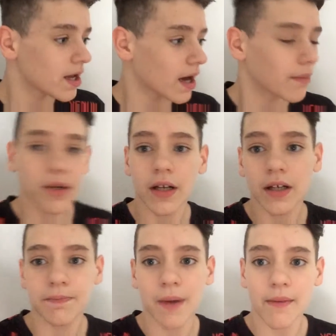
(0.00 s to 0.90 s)
I'm
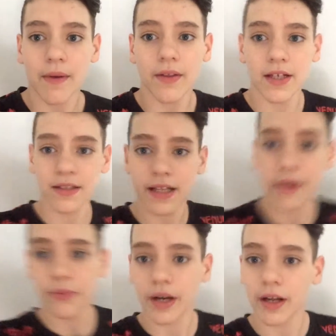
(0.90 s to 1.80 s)
gonna pack my things,
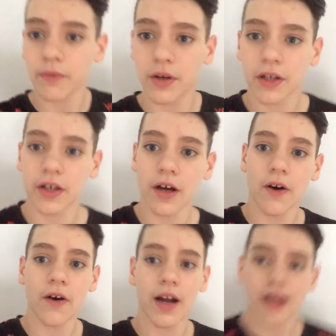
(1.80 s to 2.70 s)
get ready, and we're gonna
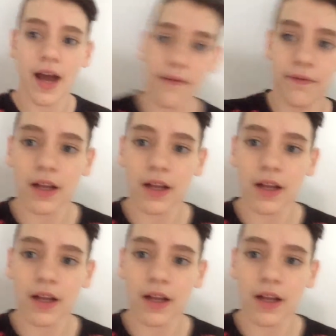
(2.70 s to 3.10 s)
go and have